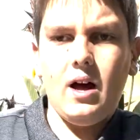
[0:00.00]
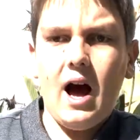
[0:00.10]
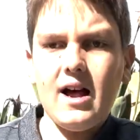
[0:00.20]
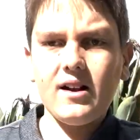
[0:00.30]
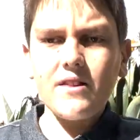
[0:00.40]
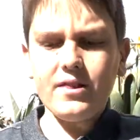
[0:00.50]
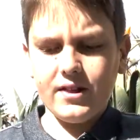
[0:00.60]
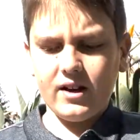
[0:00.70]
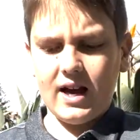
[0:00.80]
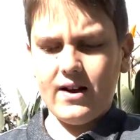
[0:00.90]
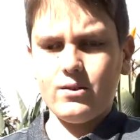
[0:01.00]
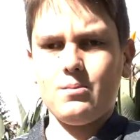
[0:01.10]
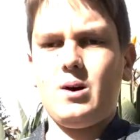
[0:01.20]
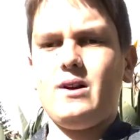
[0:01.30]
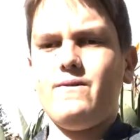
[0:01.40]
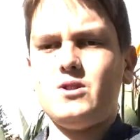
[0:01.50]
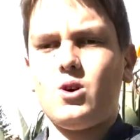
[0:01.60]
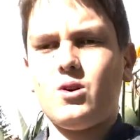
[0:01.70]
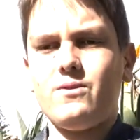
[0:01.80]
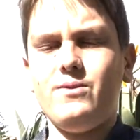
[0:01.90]
Another thing I have in my
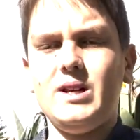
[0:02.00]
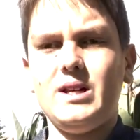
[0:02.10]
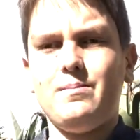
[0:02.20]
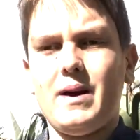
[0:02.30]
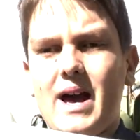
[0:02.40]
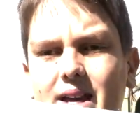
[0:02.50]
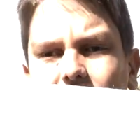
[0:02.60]
photography bag